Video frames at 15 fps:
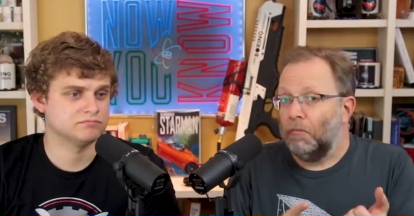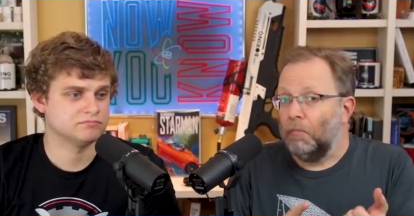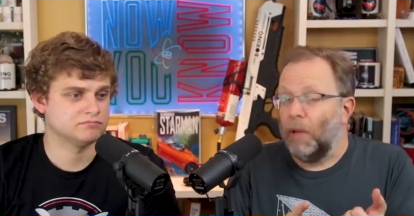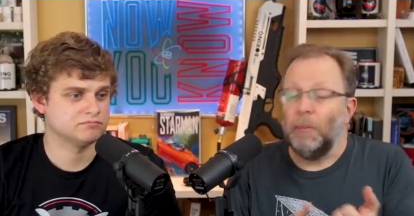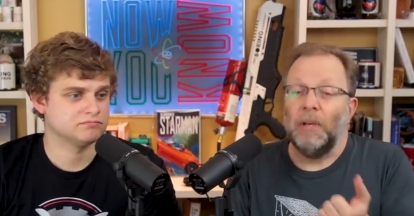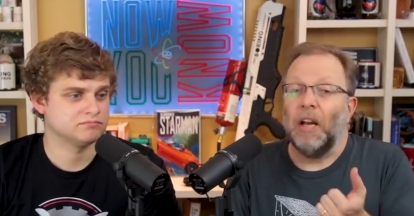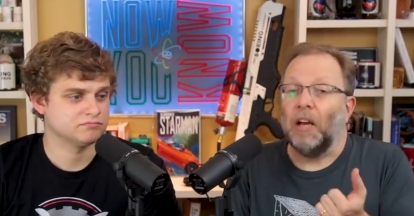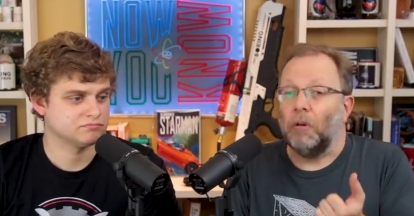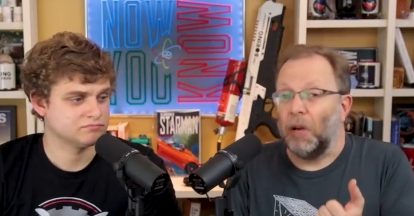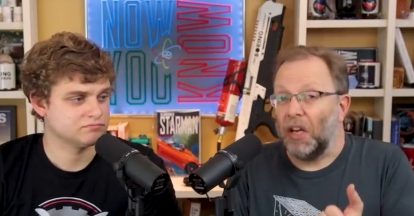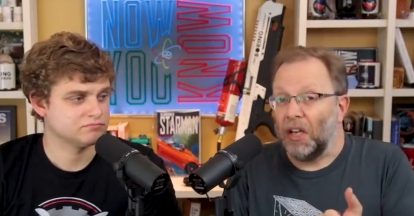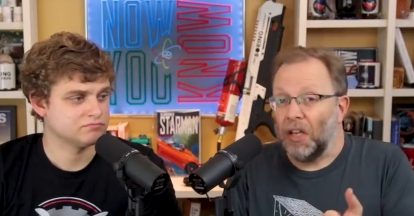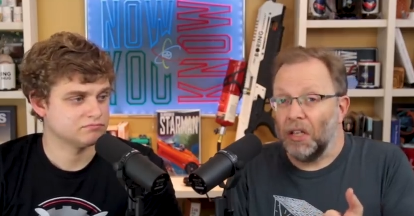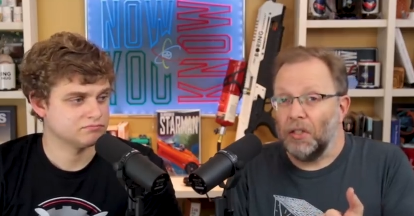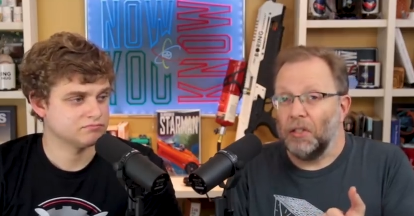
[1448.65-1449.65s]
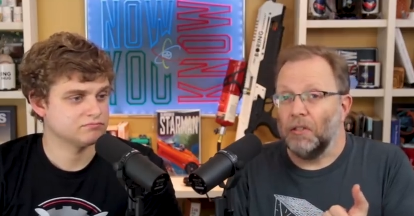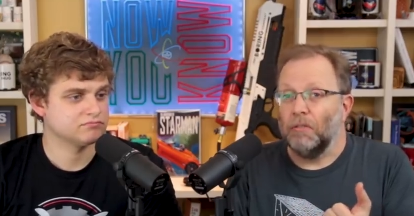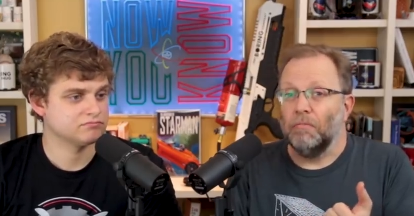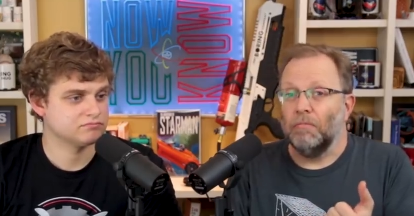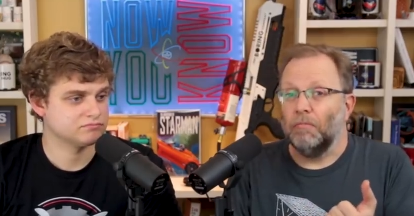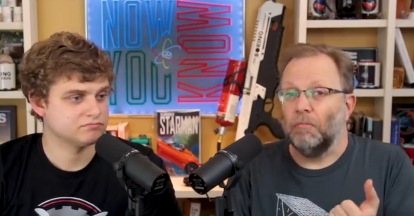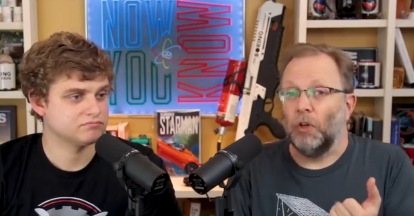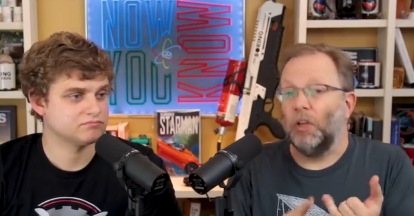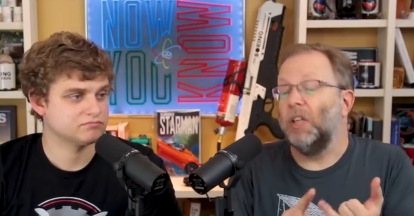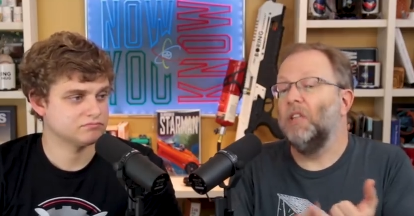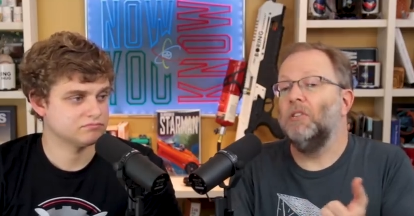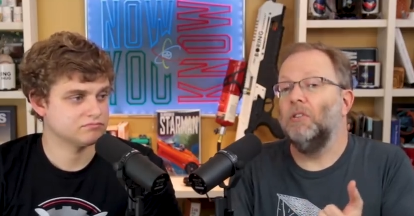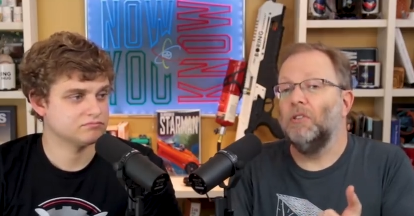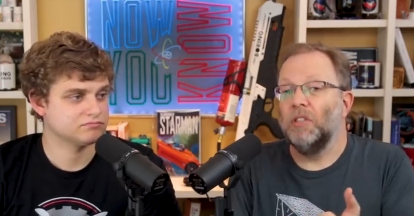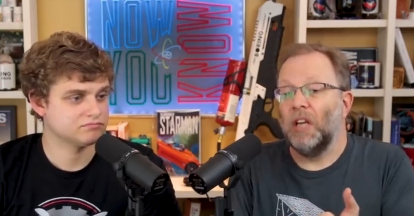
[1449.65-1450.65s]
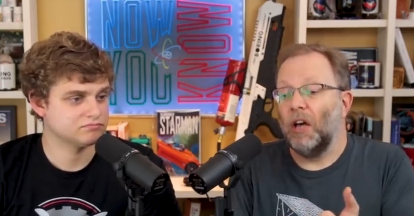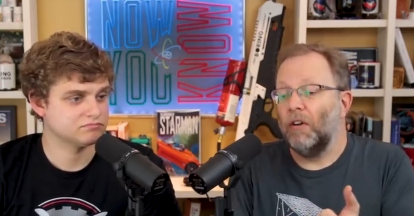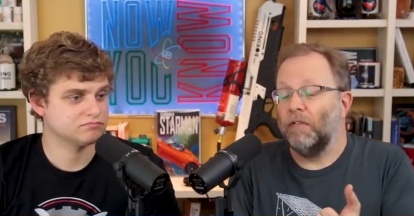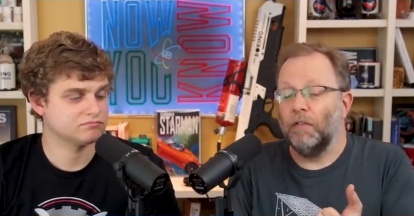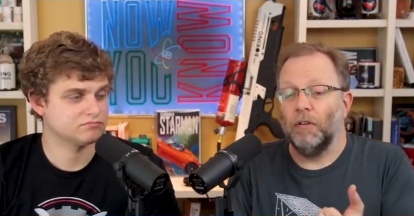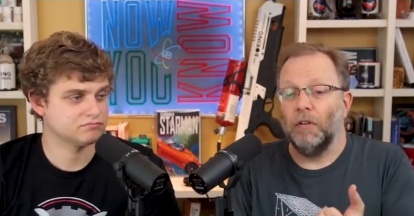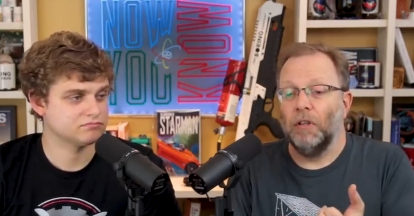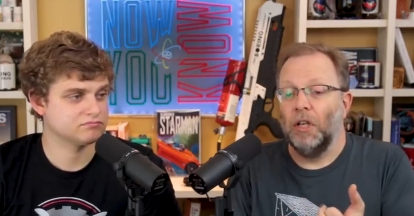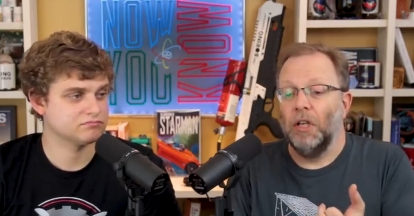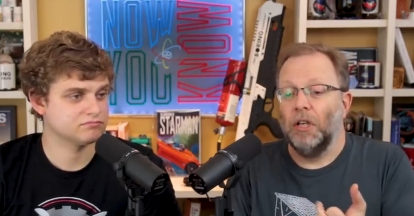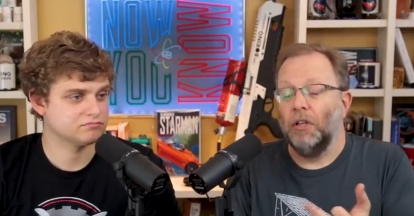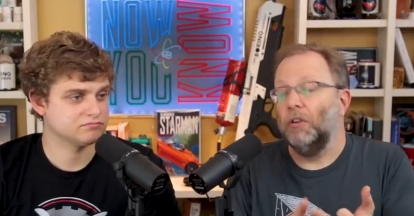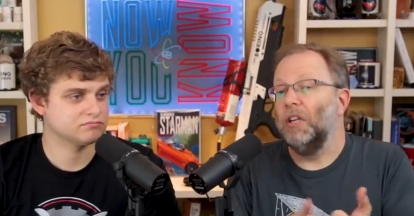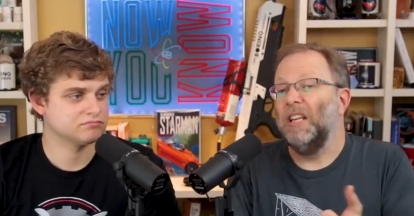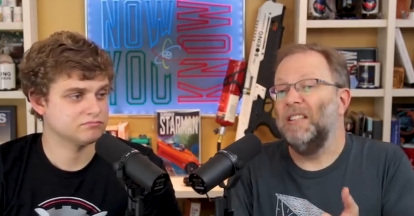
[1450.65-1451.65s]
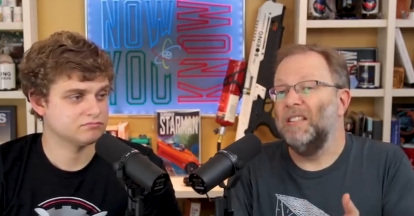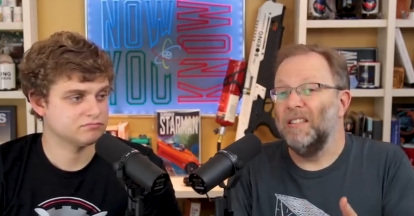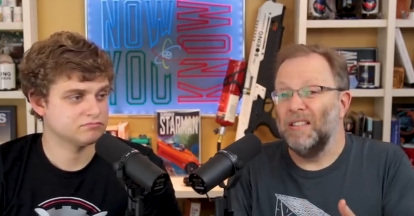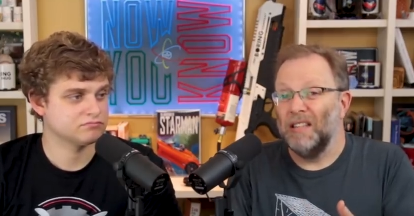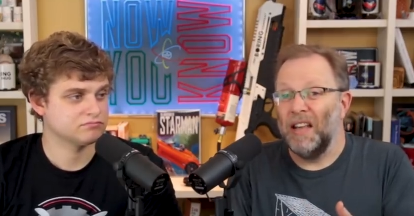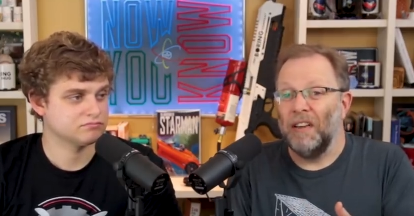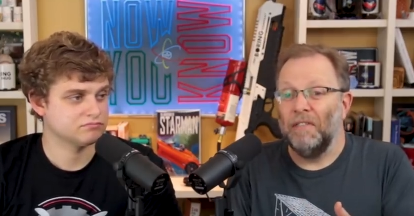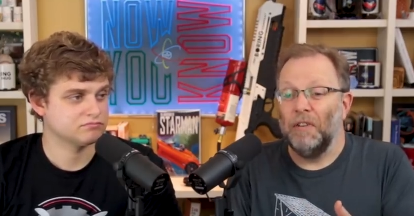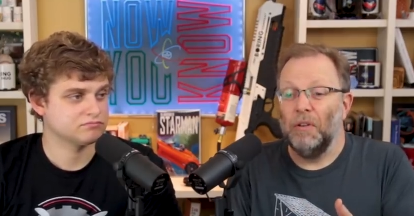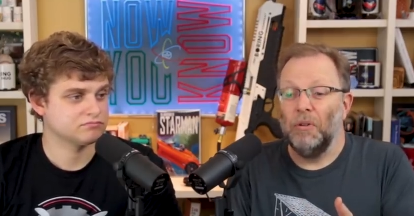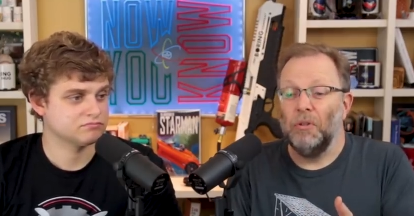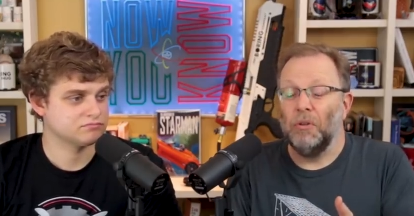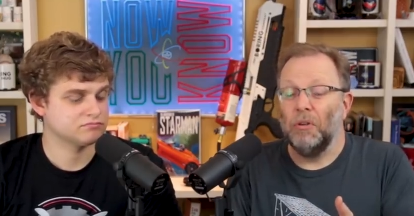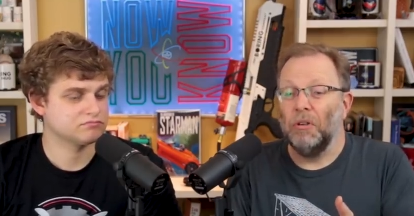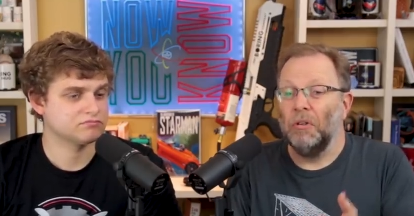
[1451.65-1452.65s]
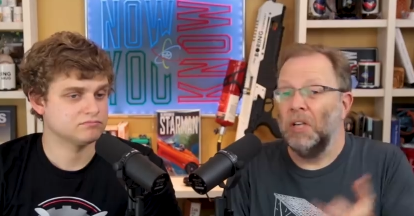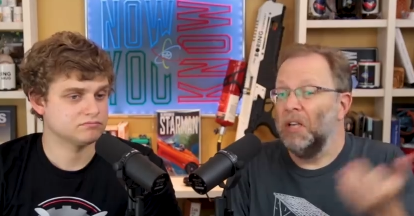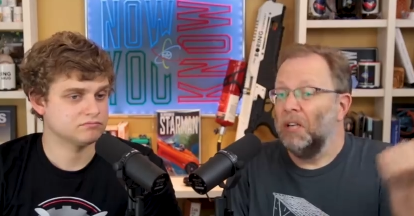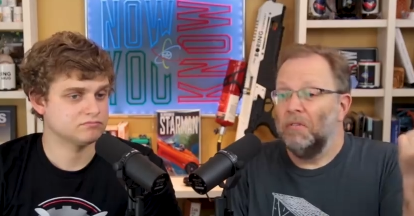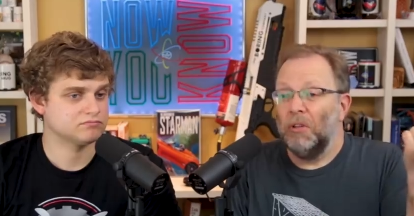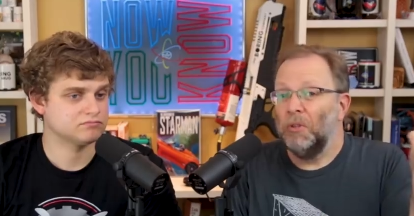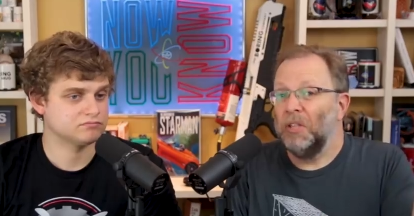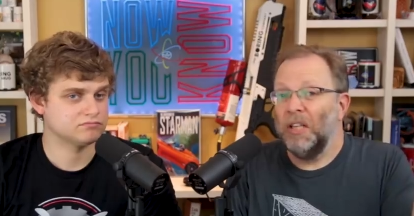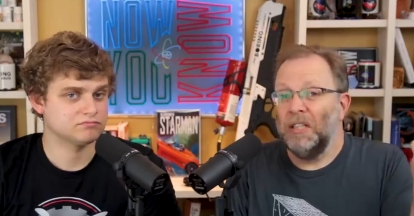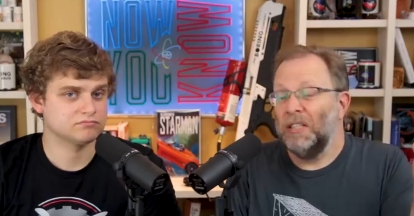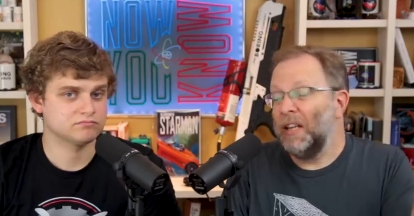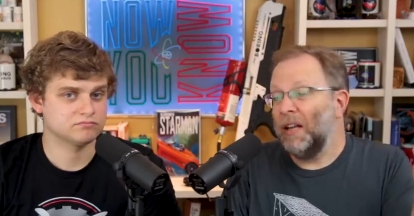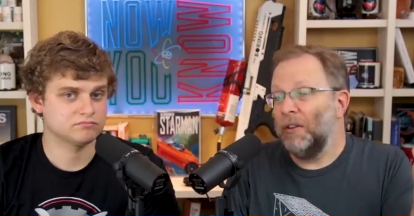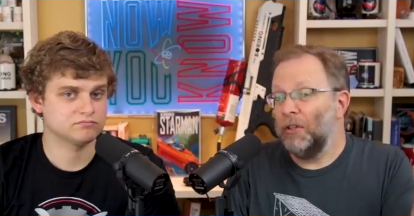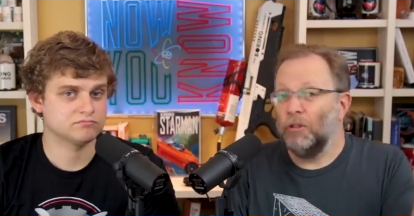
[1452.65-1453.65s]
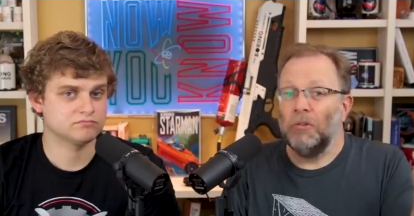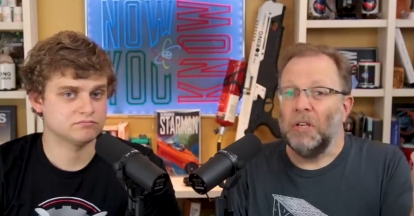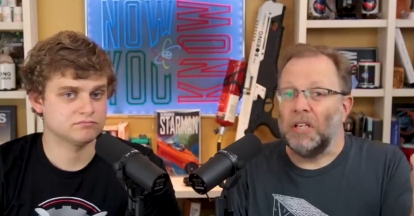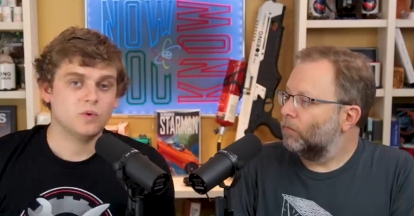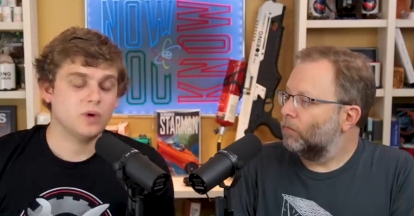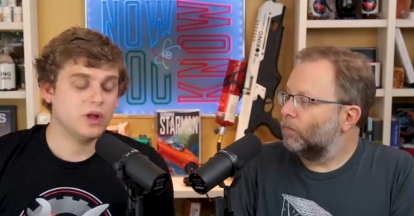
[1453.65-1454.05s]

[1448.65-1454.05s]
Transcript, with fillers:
Speaker 1: Maybe you got grandkids or kids yourself or your nieces and nephews or those kids down the street.